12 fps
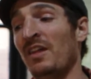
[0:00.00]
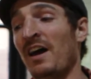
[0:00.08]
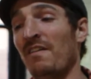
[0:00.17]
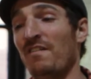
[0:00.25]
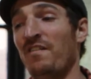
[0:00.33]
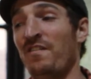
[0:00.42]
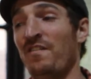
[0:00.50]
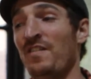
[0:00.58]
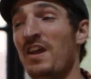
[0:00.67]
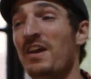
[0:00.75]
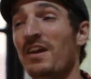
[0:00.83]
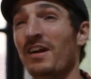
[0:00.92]
that
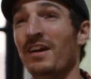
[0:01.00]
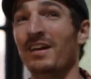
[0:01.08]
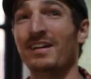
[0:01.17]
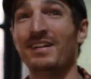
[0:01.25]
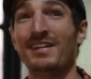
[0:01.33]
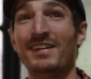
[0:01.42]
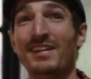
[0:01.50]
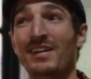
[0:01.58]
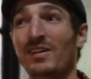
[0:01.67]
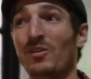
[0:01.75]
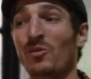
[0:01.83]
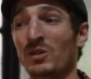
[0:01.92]
fear
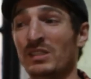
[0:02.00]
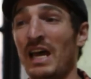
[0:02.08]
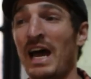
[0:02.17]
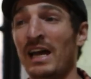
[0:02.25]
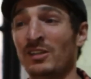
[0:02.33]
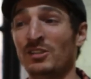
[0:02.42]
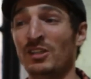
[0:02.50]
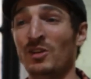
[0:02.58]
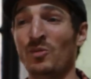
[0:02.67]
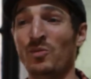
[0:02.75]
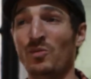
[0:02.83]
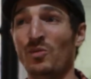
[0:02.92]
was
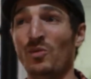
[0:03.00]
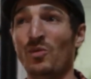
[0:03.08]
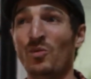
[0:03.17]
actually